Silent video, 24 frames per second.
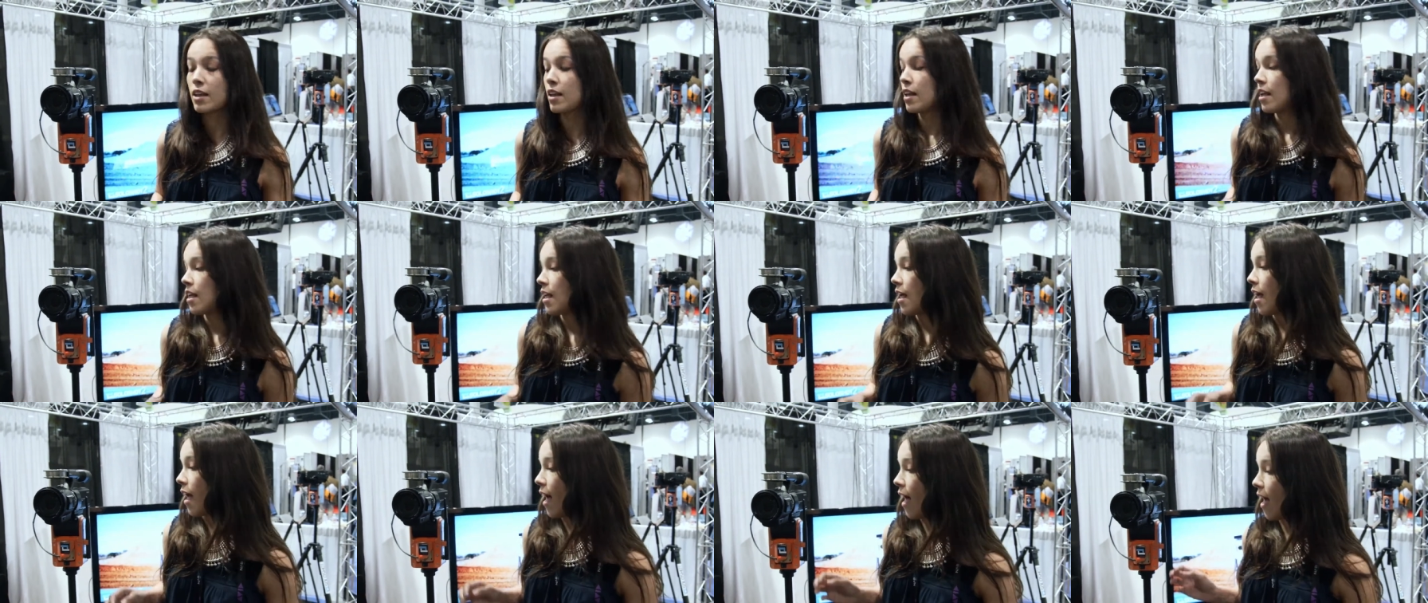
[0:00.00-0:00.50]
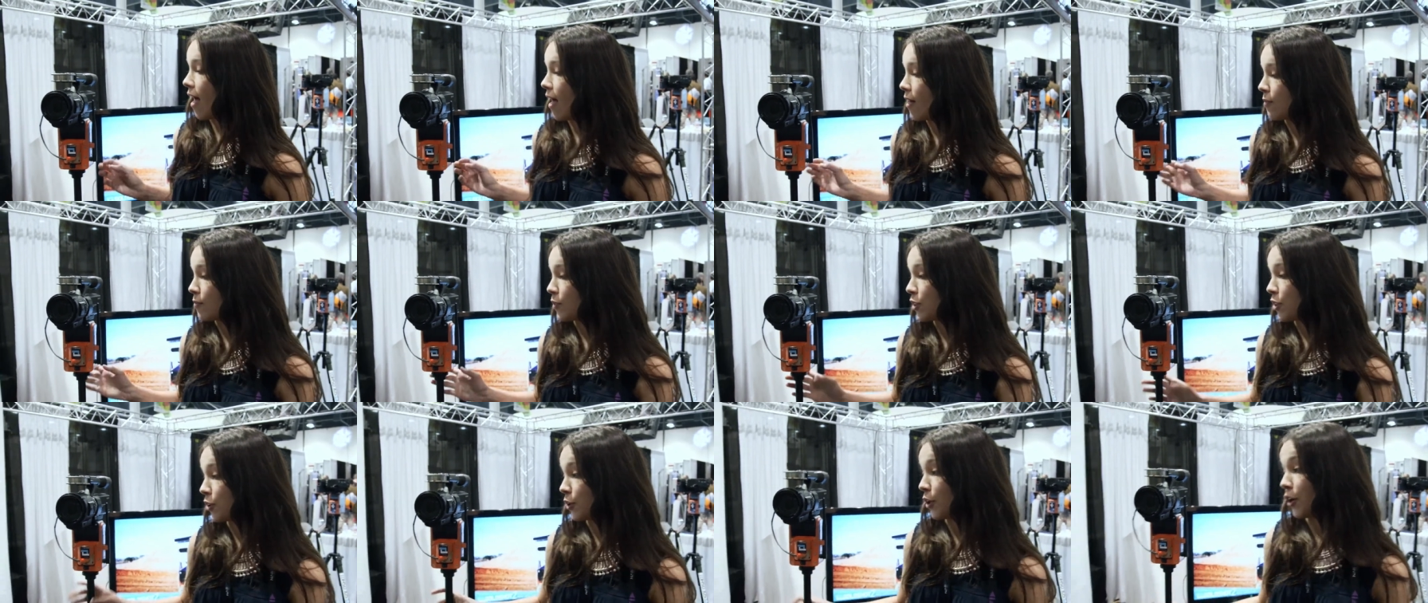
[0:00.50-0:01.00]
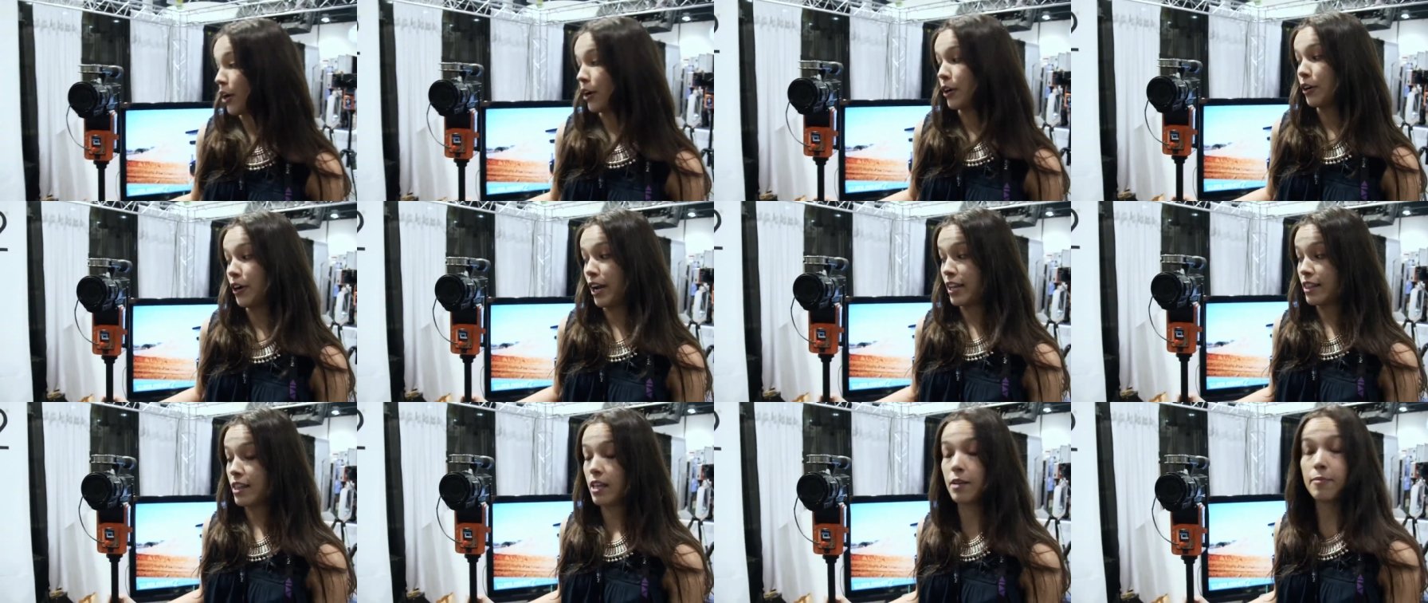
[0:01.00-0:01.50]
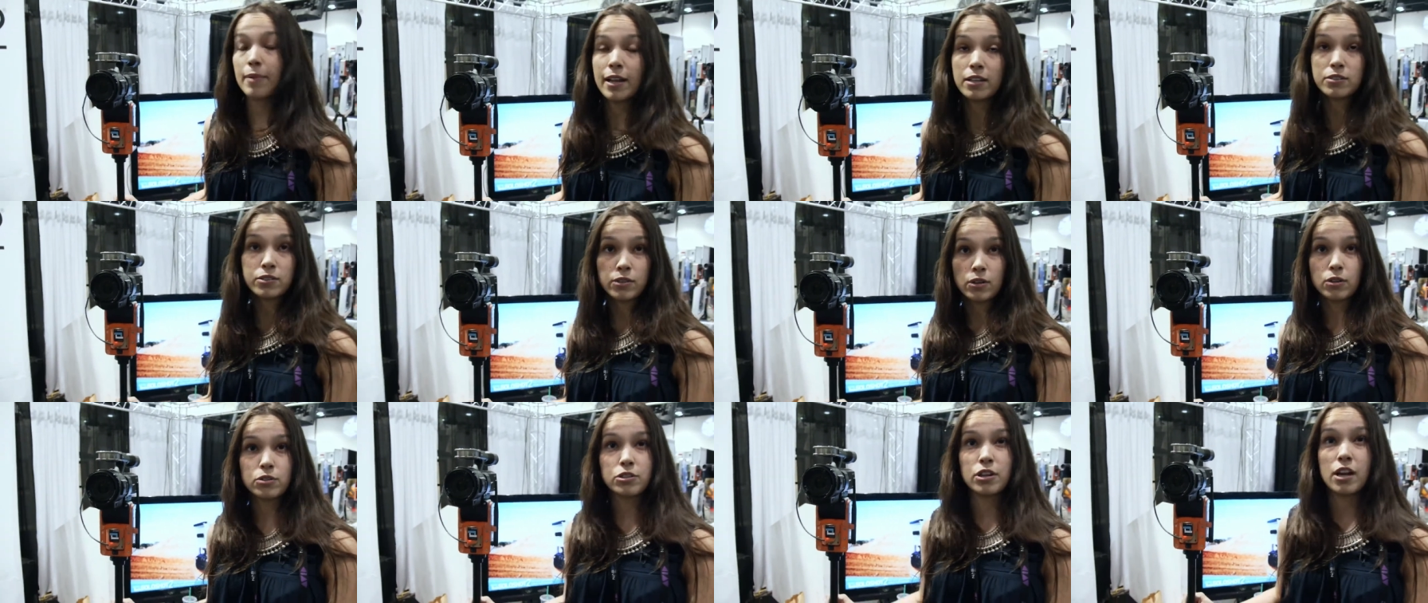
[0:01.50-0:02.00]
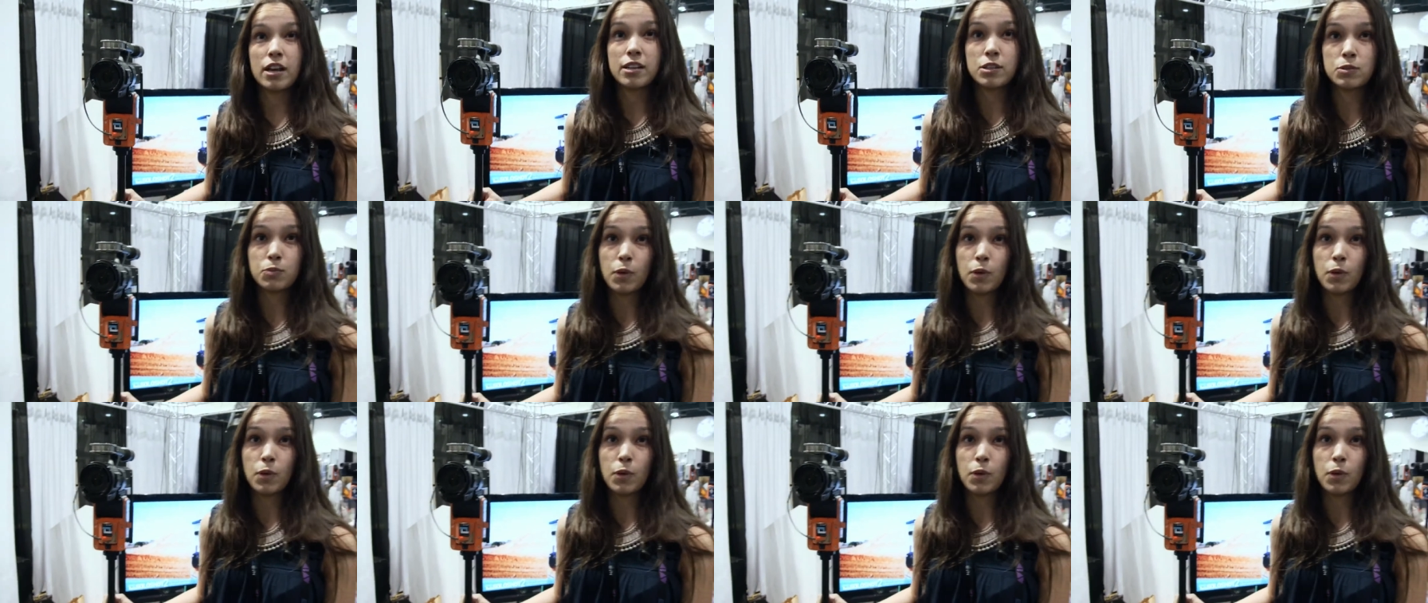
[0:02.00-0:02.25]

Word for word: Okay. Um, the great thing about SoloShot